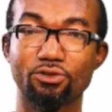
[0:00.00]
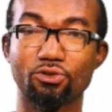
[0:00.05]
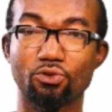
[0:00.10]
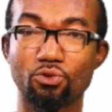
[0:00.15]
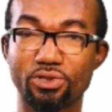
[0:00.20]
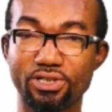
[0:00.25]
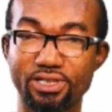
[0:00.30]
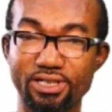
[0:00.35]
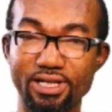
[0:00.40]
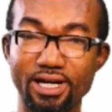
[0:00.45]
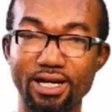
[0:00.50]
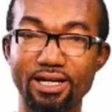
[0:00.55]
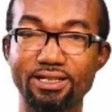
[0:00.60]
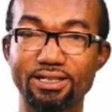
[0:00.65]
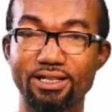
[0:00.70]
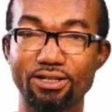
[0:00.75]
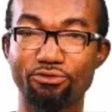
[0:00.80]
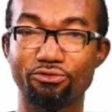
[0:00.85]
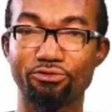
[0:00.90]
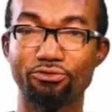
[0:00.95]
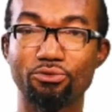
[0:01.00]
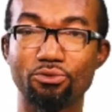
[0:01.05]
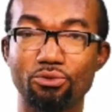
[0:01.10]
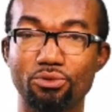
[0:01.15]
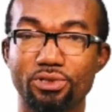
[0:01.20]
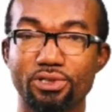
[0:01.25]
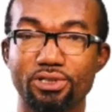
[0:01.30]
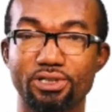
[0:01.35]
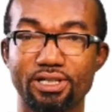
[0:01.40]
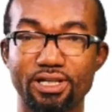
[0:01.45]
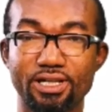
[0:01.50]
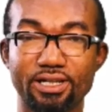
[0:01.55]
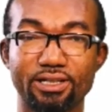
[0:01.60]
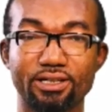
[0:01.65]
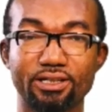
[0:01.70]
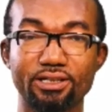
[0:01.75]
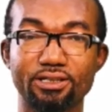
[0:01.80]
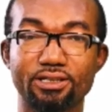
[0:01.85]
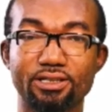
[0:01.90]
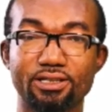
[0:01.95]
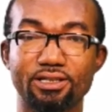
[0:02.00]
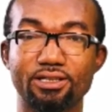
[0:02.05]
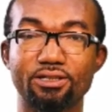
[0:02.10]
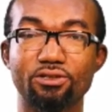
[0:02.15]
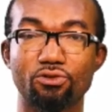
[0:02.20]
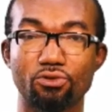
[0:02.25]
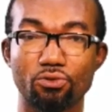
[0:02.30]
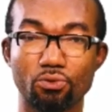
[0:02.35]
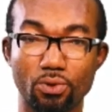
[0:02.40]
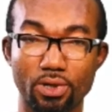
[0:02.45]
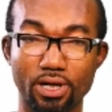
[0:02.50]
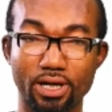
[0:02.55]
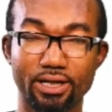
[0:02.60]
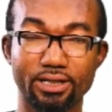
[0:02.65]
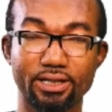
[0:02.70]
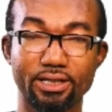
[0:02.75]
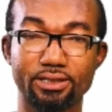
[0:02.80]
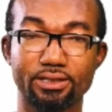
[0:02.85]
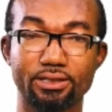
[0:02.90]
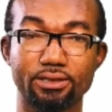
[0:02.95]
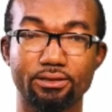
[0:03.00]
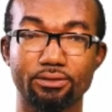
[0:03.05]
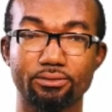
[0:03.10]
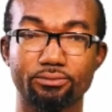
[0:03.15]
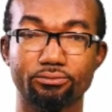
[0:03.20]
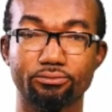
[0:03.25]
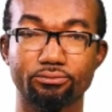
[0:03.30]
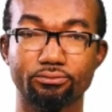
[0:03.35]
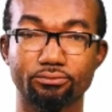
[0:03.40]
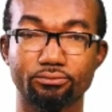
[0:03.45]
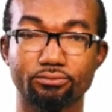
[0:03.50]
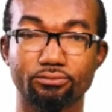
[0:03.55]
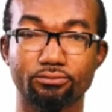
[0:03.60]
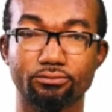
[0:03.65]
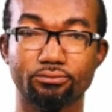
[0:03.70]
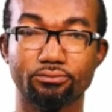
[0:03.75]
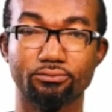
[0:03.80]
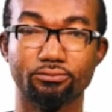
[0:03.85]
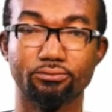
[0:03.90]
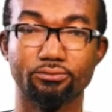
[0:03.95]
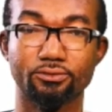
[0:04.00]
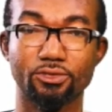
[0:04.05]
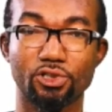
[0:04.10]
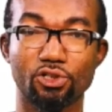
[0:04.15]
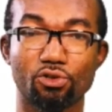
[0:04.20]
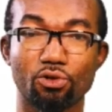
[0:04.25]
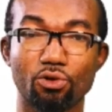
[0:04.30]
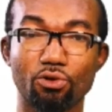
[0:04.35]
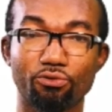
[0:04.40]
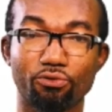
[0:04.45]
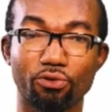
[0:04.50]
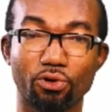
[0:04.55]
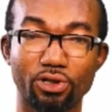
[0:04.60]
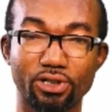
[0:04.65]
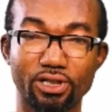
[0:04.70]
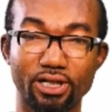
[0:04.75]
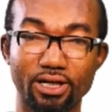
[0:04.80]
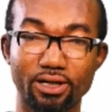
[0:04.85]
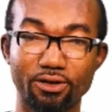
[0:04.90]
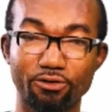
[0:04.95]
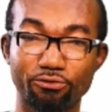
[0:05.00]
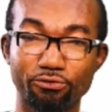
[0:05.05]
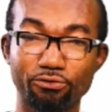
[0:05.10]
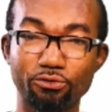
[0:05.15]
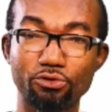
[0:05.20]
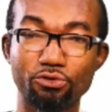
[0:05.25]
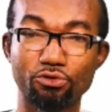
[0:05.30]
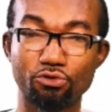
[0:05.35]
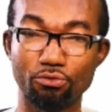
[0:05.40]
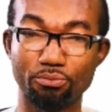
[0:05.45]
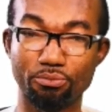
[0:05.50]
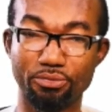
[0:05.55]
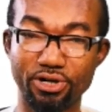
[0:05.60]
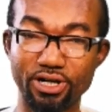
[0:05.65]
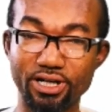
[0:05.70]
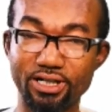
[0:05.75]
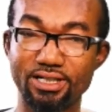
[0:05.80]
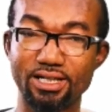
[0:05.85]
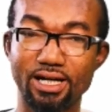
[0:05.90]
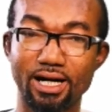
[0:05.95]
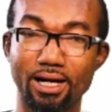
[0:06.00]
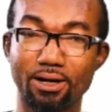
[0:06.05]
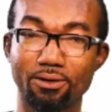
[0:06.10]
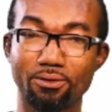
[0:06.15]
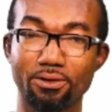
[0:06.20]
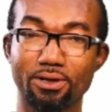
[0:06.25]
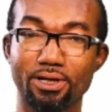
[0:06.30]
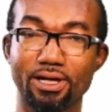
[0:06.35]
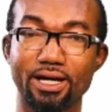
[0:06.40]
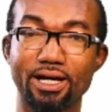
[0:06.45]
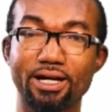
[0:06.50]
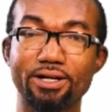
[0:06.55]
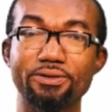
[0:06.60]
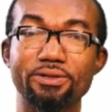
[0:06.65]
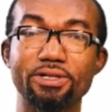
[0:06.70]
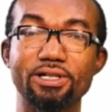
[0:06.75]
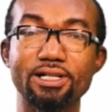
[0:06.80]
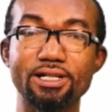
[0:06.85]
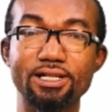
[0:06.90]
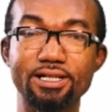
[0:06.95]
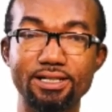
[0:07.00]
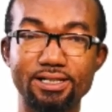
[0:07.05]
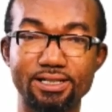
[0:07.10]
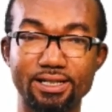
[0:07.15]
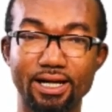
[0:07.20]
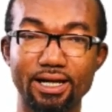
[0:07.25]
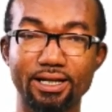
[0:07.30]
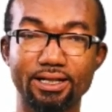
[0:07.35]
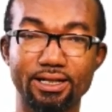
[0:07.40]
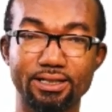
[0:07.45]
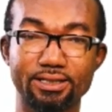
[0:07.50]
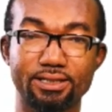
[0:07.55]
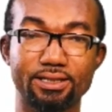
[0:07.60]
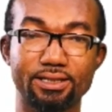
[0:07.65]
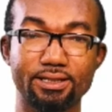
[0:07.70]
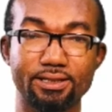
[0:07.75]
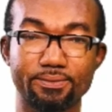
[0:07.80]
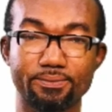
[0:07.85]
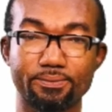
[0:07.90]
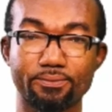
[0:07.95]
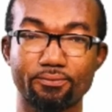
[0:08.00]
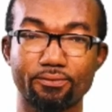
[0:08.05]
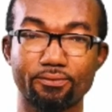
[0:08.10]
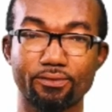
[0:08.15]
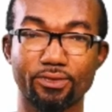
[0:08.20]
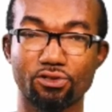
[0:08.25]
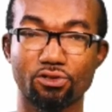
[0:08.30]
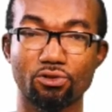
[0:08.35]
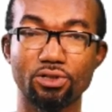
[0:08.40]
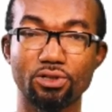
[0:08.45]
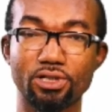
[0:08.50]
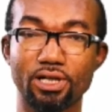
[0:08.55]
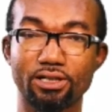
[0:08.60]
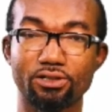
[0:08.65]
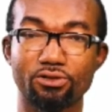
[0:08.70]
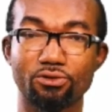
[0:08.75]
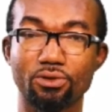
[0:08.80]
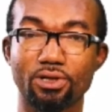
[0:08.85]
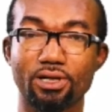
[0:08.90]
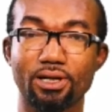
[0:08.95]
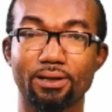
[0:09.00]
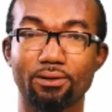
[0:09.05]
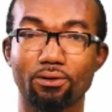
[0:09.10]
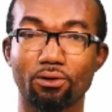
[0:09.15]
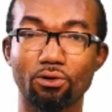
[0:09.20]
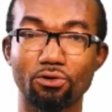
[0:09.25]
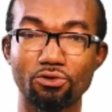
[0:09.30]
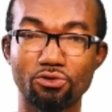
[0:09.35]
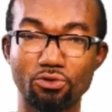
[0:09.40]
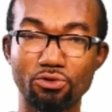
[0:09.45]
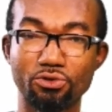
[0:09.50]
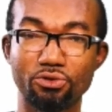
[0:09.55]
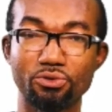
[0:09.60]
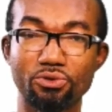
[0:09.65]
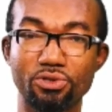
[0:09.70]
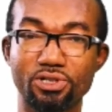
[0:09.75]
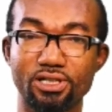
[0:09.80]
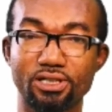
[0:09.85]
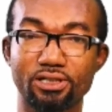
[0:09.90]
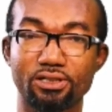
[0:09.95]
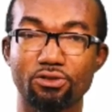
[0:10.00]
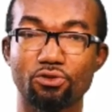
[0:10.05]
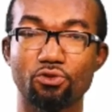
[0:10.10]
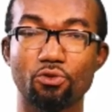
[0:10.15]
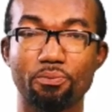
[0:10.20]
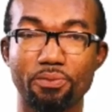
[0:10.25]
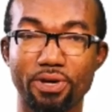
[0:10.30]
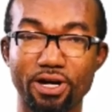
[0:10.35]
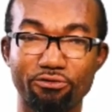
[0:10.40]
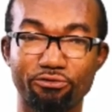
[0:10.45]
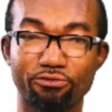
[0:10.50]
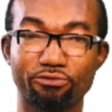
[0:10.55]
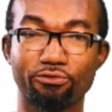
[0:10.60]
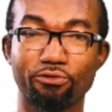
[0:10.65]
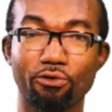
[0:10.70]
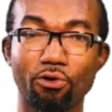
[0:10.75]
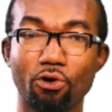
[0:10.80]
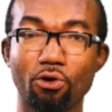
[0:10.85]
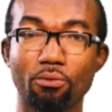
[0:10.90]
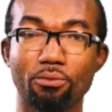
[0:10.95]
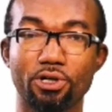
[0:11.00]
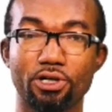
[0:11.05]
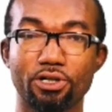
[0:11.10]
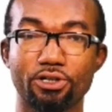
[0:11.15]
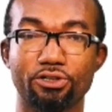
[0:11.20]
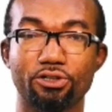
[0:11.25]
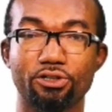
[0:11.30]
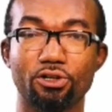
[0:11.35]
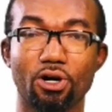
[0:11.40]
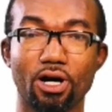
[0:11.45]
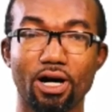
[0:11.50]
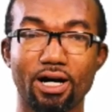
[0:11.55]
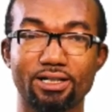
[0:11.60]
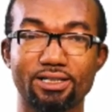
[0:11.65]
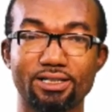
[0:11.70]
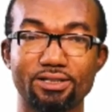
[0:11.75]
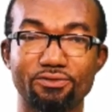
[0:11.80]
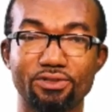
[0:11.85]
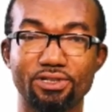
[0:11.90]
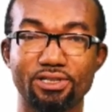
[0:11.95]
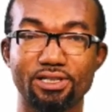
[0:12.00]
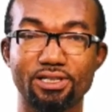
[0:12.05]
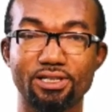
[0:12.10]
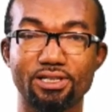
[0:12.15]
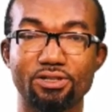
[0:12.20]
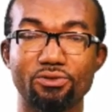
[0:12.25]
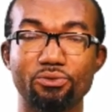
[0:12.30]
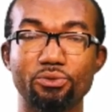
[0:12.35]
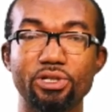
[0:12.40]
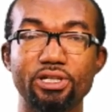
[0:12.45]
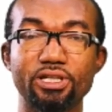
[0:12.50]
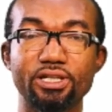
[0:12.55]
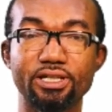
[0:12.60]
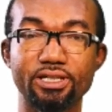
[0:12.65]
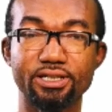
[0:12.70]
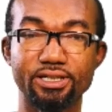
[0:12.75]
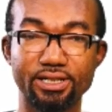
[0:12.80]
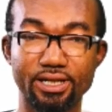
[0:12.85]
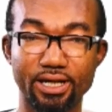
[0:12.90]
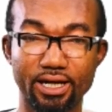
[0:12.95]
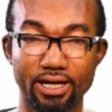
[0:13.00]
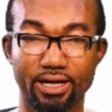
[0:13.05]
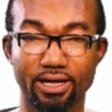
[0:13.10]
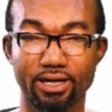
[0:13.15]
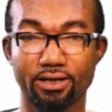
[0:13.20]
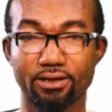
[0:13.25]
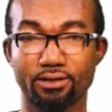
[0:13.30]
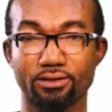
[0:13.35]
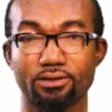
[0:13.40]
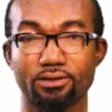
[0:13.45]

to turn the food they eat into energy. So for the food to break down and release energy so that you can also use it to perform your activities, we need air.